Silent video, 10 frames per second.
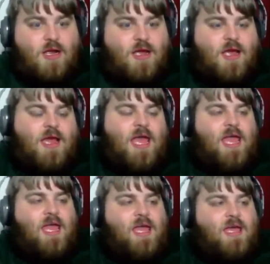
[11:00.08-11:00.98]
it's dark,
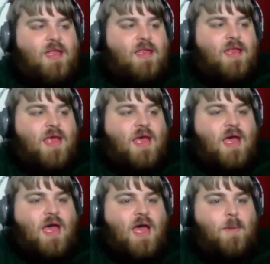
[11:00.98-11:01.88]

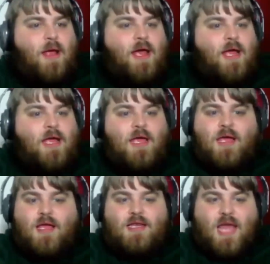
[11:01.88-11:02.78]
and
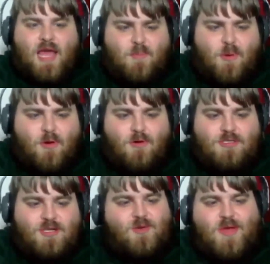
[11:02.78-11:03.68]
I'm like,
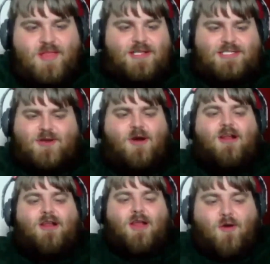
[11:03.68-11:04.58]
Deadpool is going to
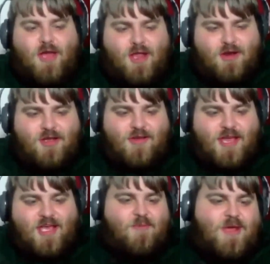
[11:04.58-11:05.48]
be at the start of
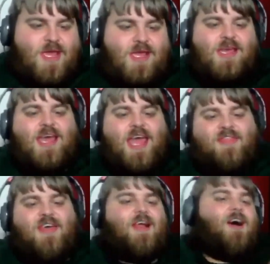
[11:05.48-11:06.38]
Logan? Are you kidding
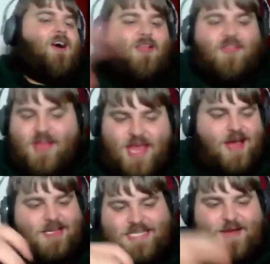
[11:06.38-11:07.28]
me? And then
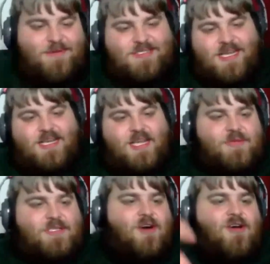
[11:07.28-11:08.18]
all the chaos
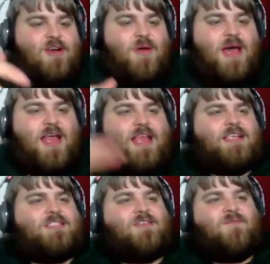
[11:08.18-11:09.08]
happens, like Tim was talking
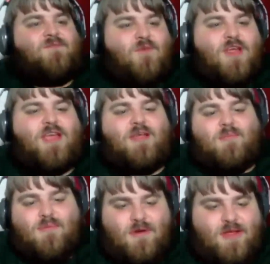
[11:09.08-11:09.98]
about, and it's a
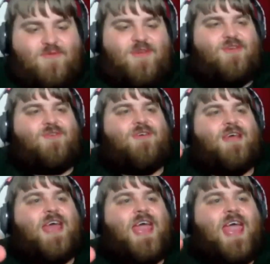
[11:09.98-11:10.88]
freaking preview.